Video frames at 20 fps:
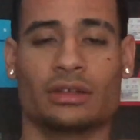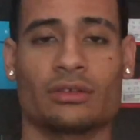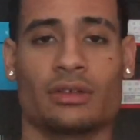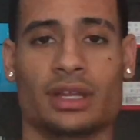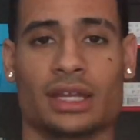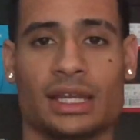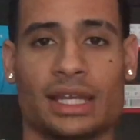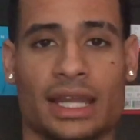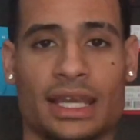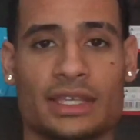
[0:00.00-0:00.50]

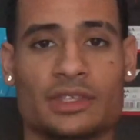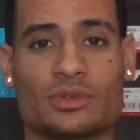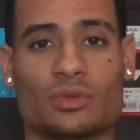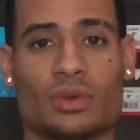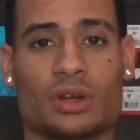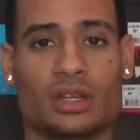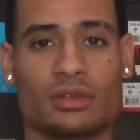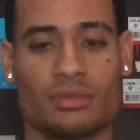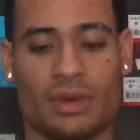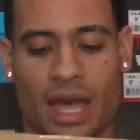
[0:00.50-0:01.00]
already lace
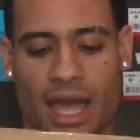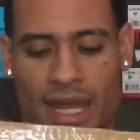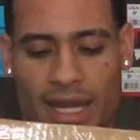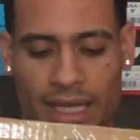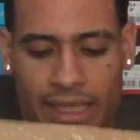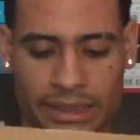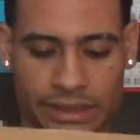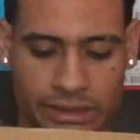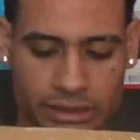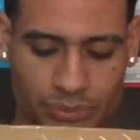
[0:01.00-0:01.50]
one of my
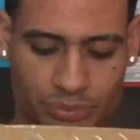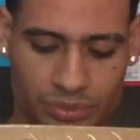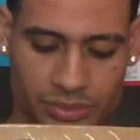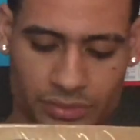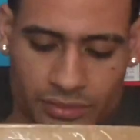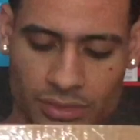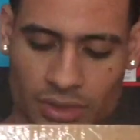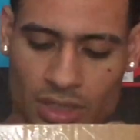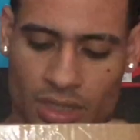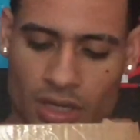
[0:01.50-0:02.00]

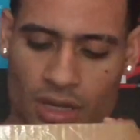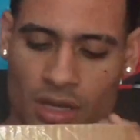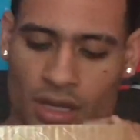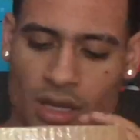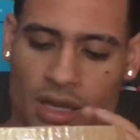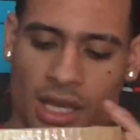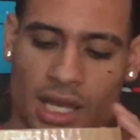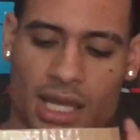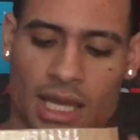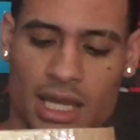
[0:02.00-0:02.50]

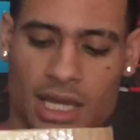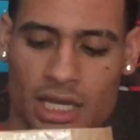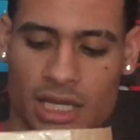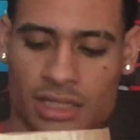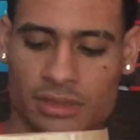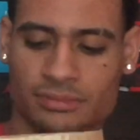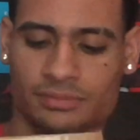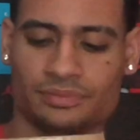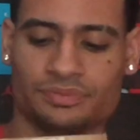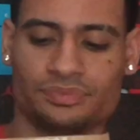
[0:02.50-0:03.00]
clothes.
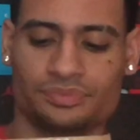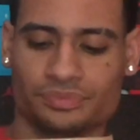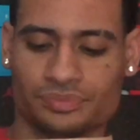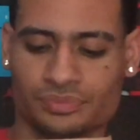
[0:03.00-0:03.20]
Um,